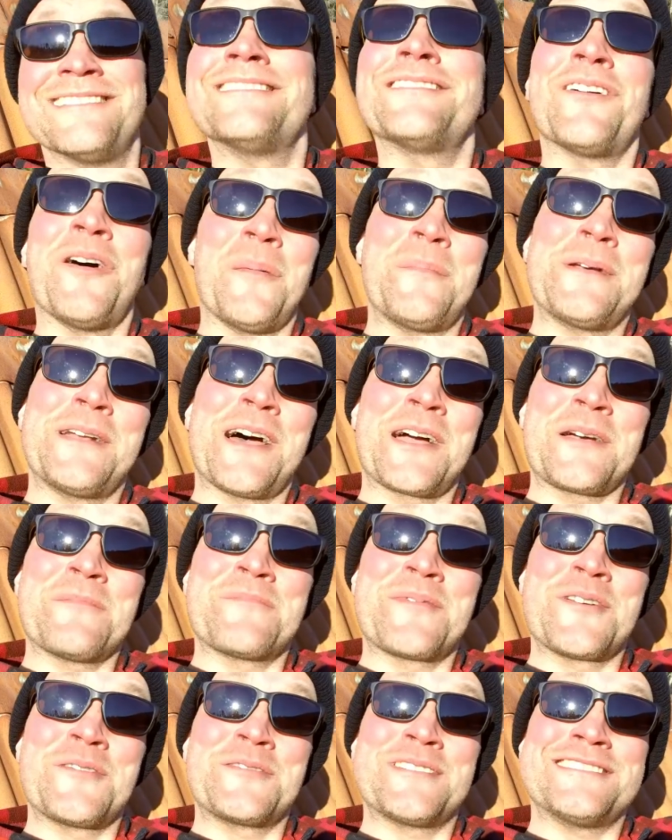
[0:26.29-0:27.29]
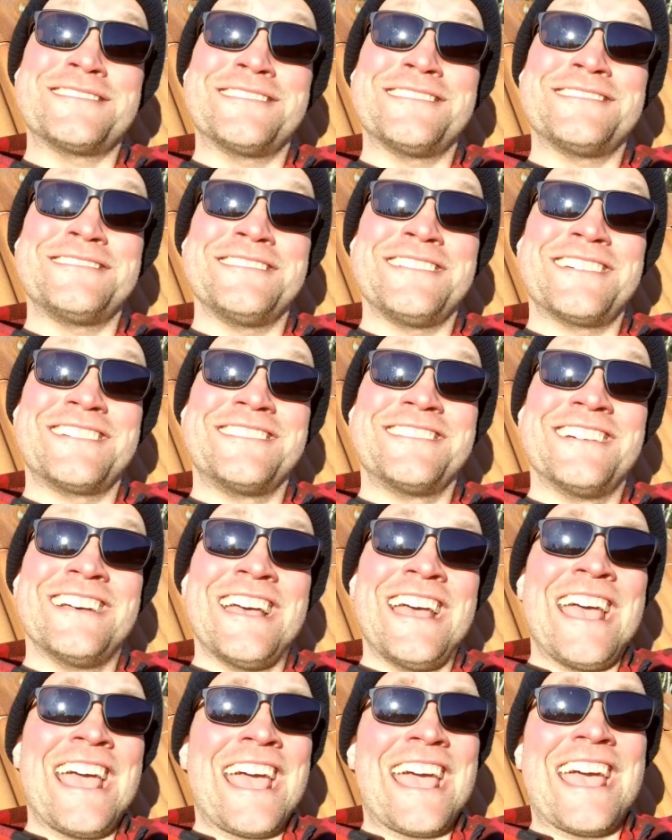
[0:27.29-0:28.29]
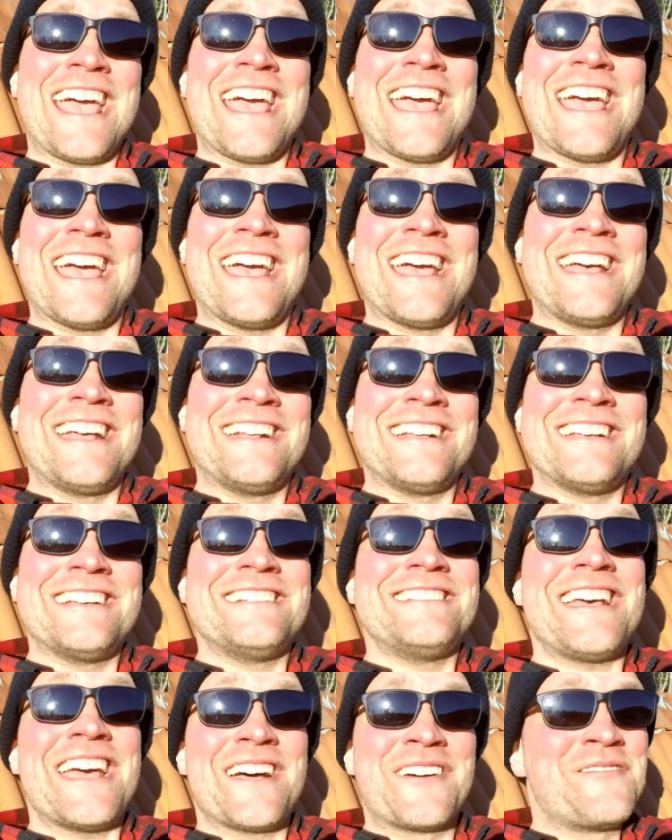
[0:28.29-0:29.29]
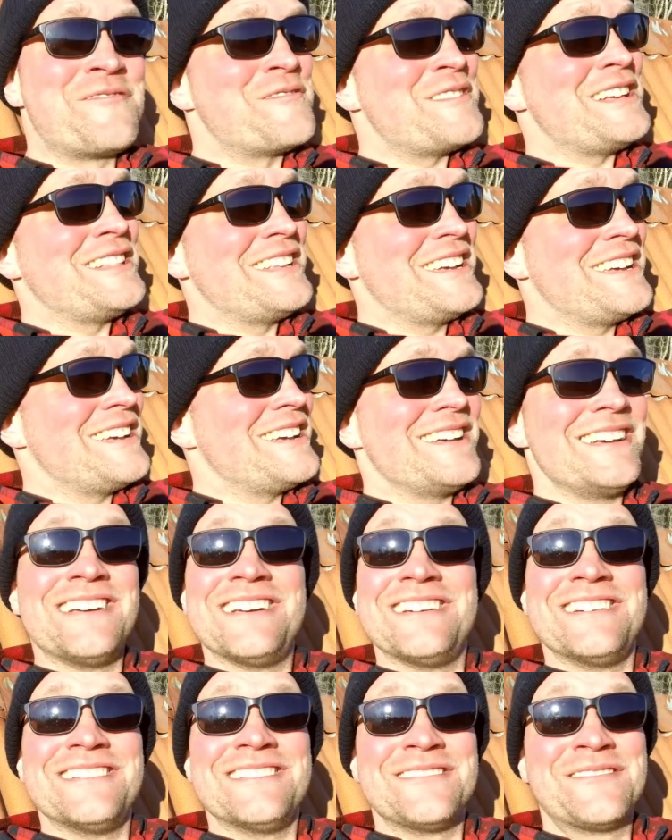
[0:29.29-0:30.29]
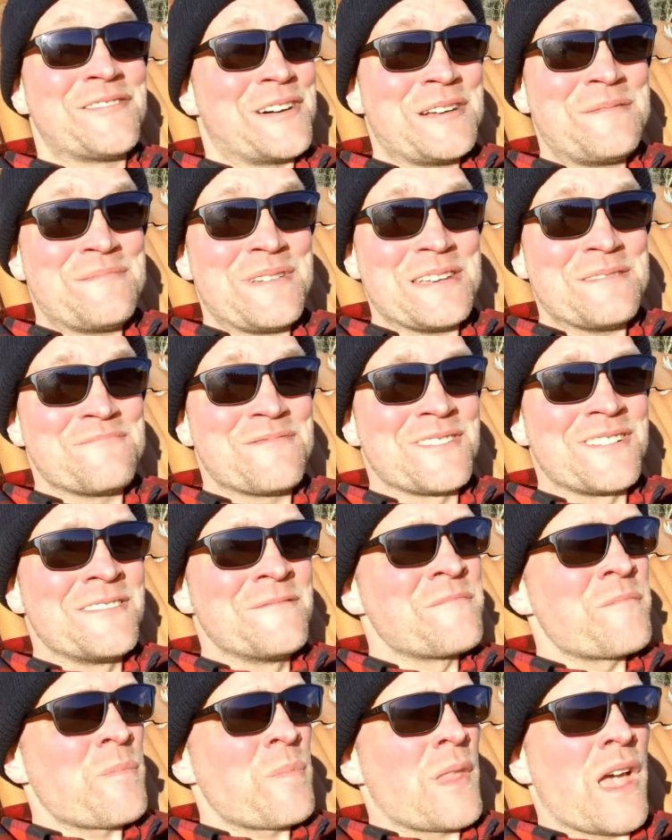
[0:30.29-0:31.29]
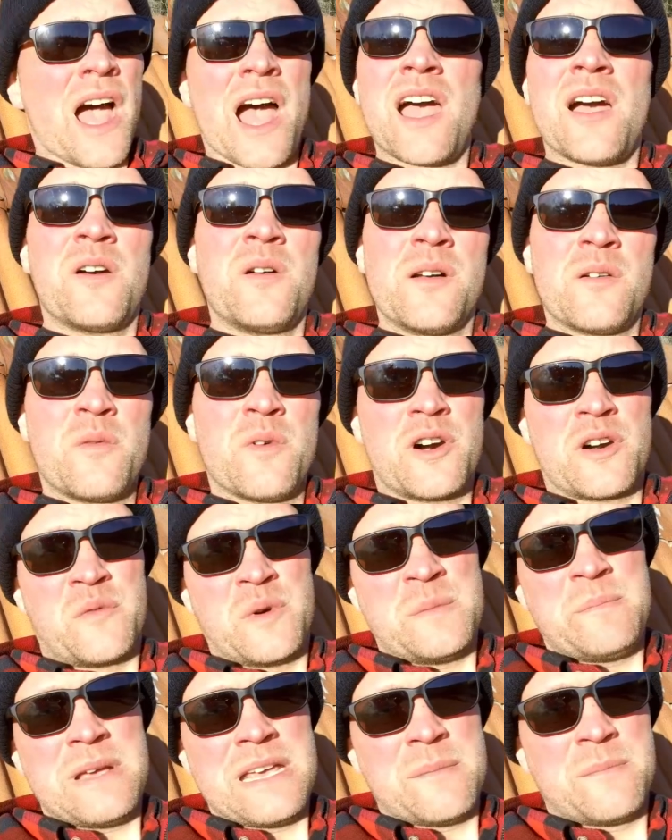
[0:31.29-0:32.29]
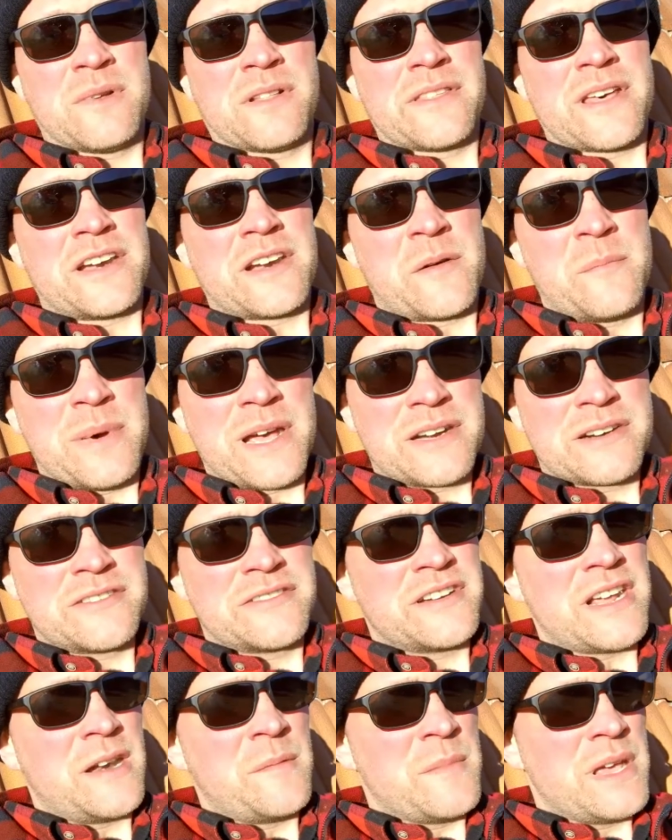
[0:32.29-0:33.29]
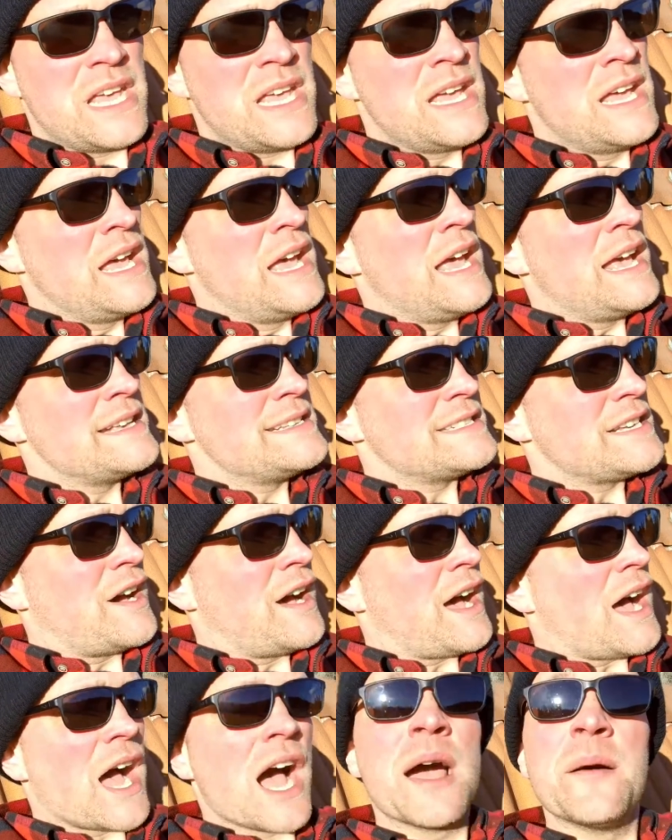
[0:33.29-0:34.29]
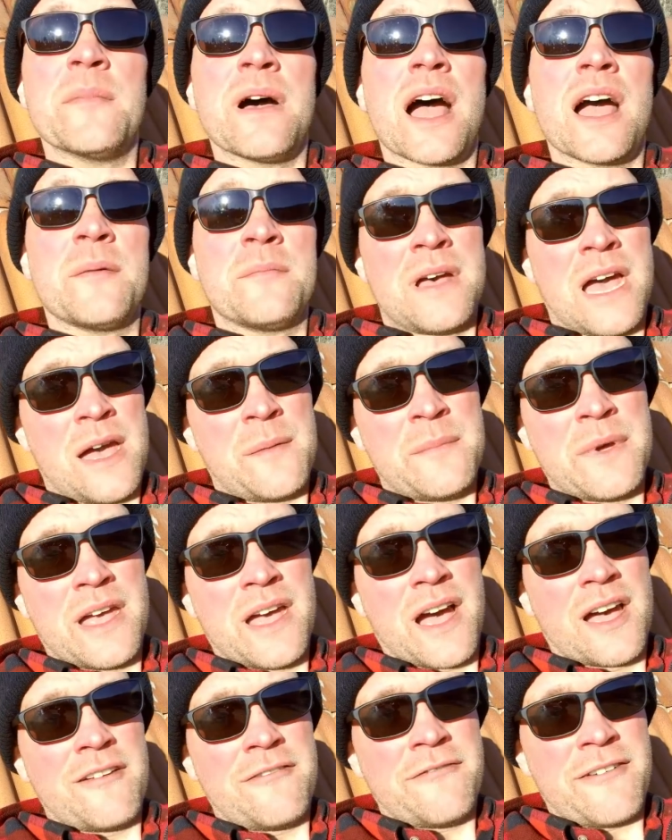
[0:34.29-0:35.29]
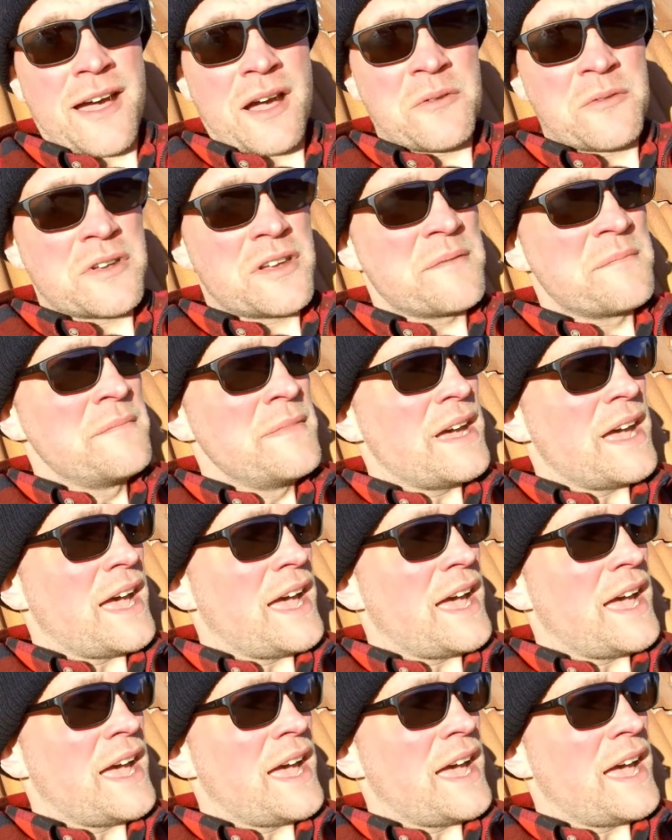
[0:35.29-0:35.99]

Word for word: Copenhagen protest this year, and they are really great people. I only work with people that are better than me, so I'm I'm happy I found them.